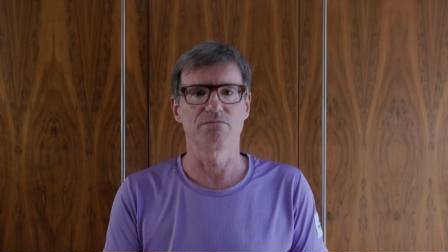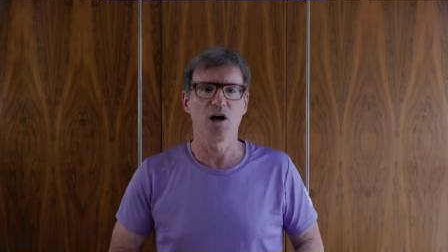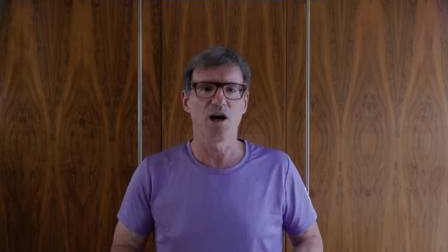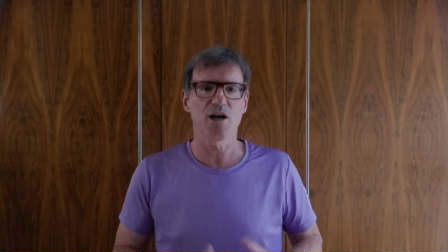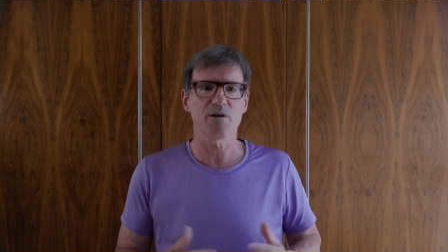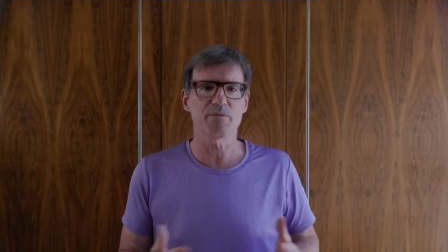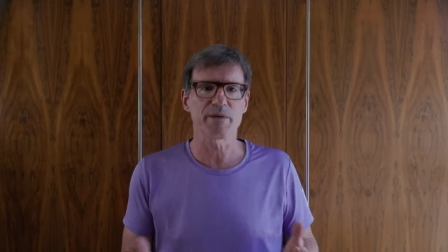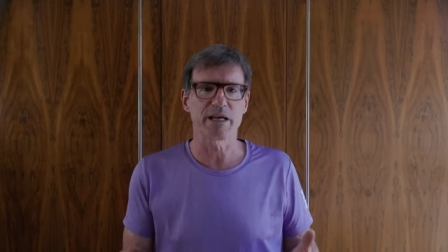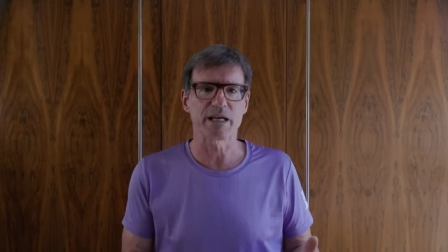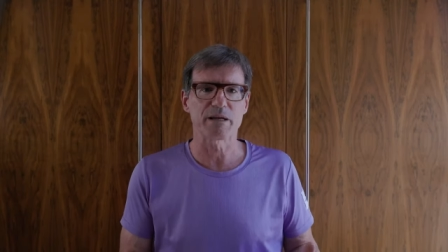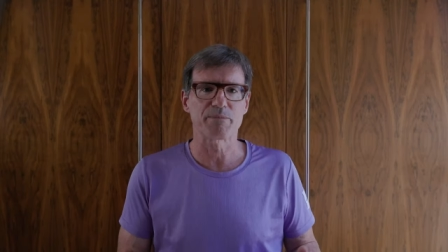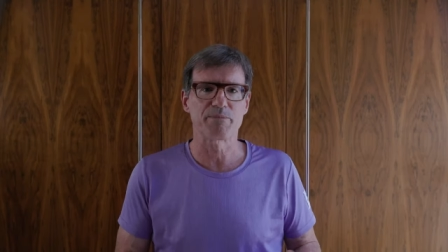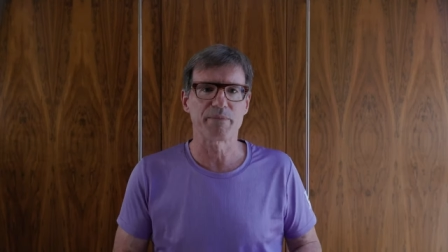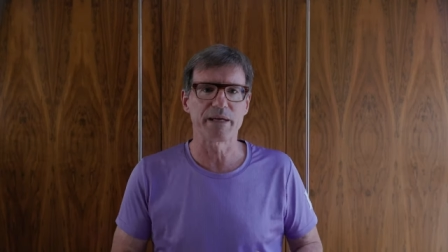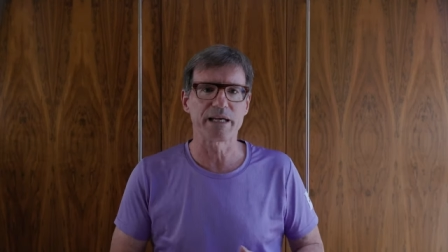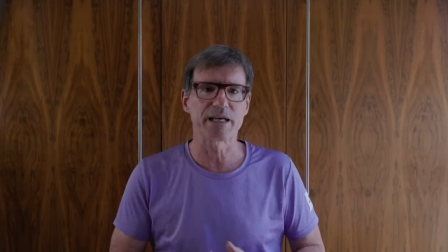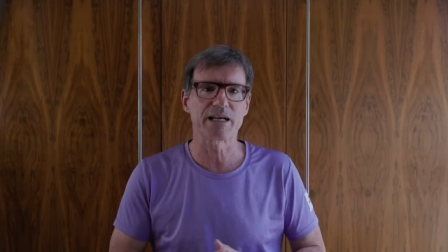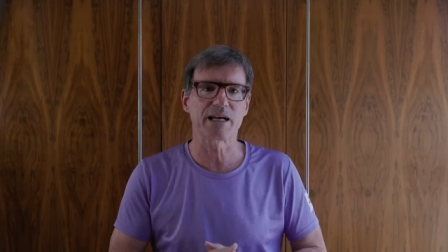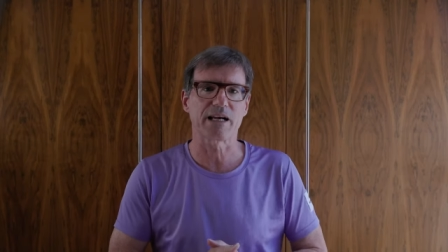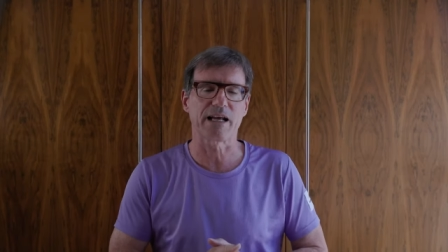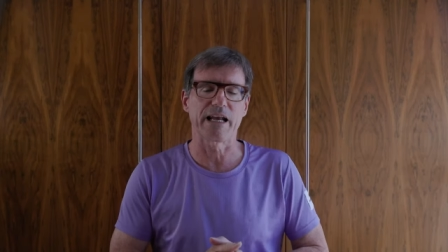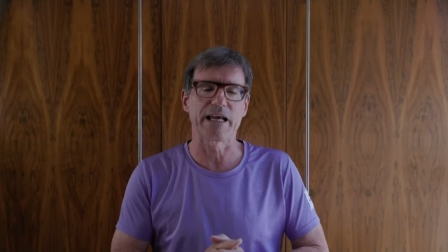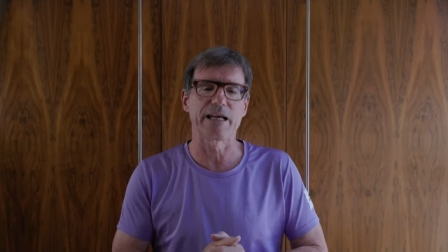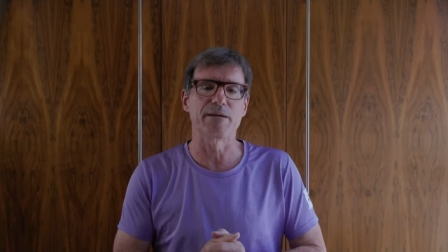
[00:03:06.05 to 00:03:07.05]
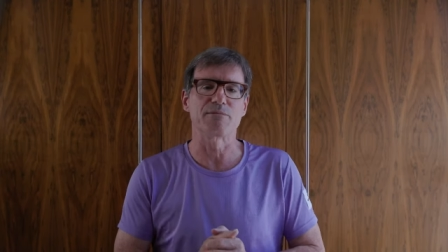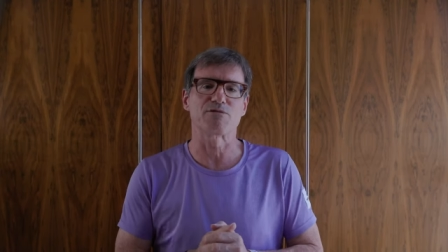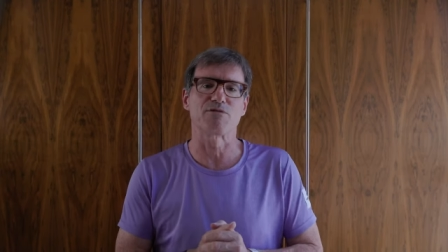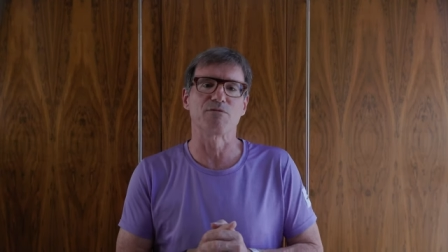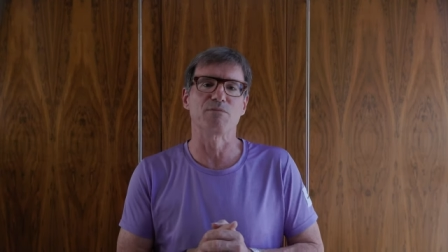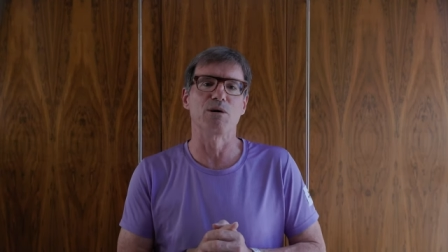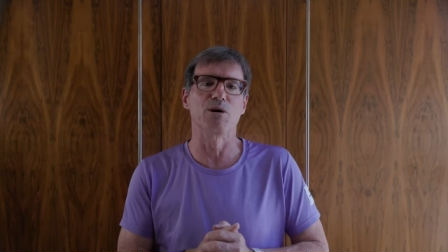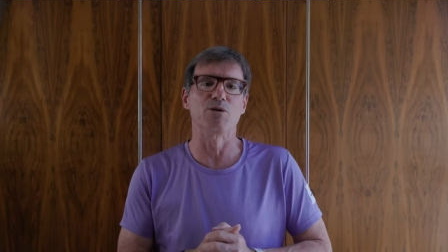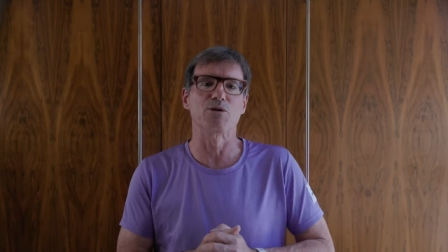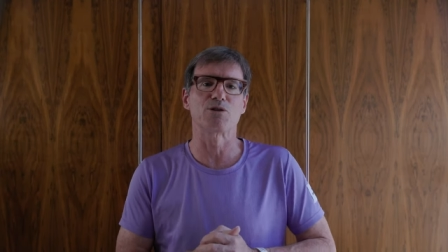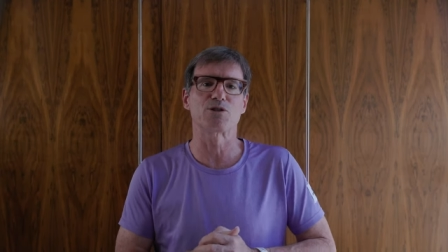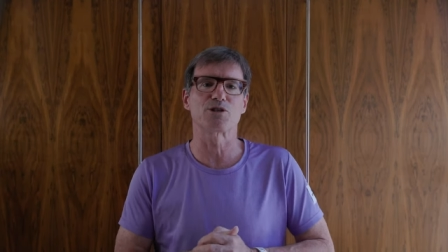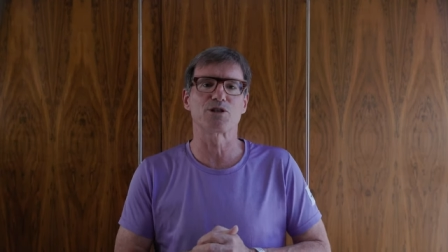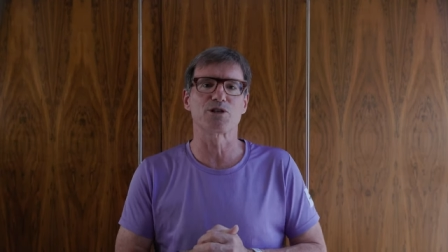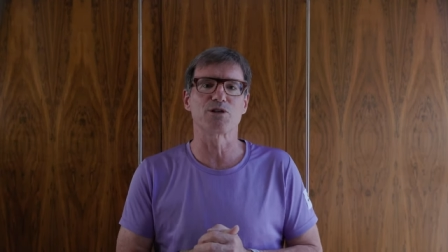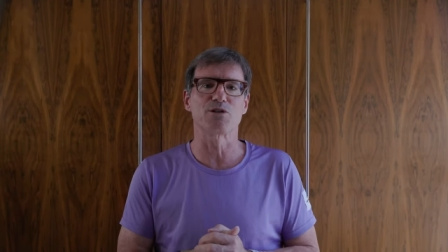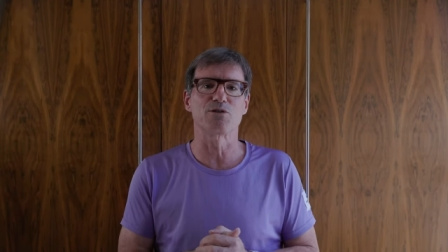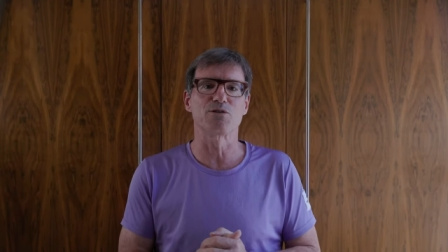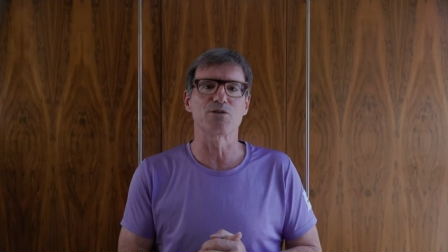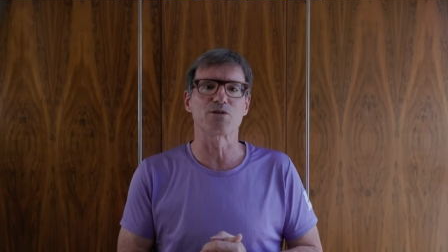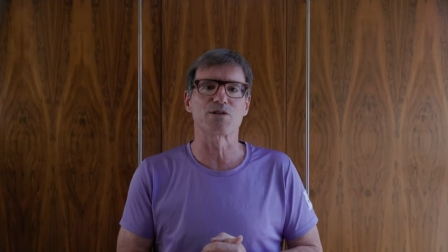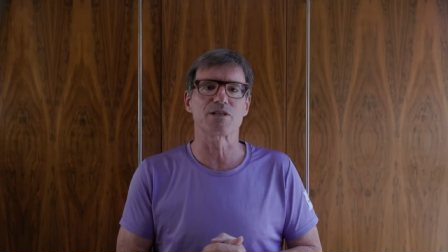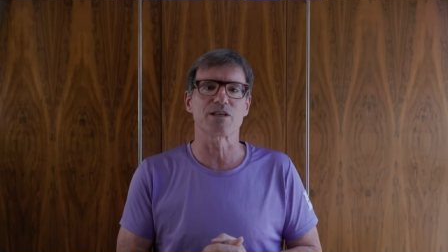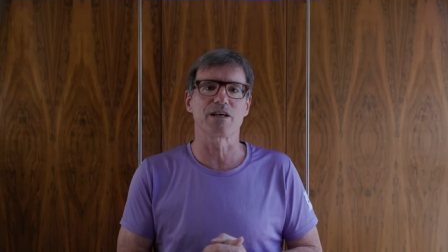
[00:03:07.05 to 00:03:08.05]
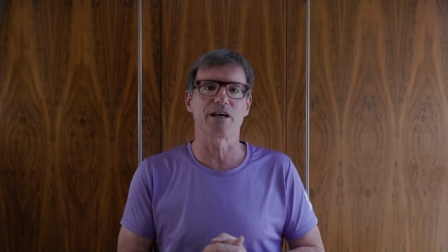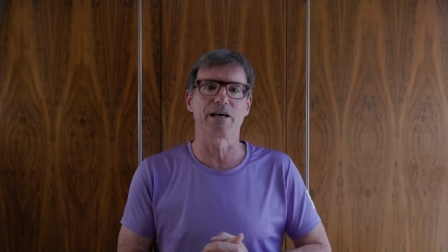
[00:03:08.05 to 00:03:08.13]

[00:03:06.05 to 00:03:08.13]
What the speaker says: On make big claims for both shoes.